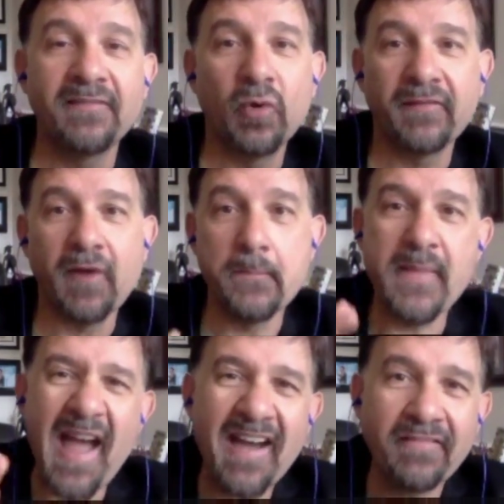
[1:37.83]
of more of a
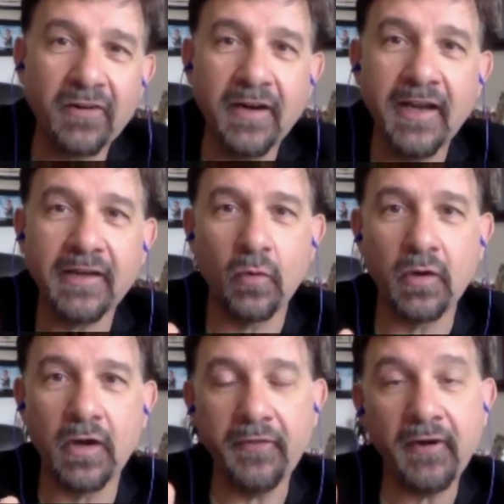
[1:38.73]
maverick
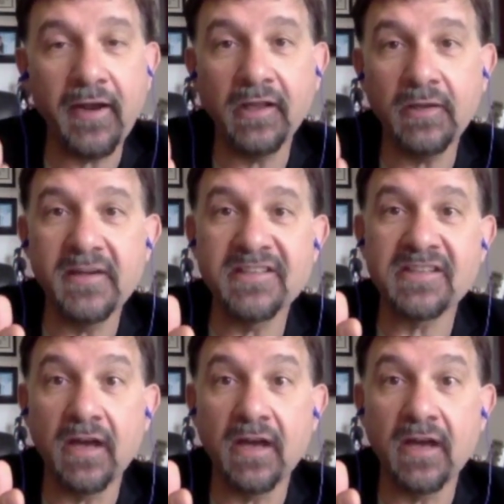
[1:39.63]
or other elements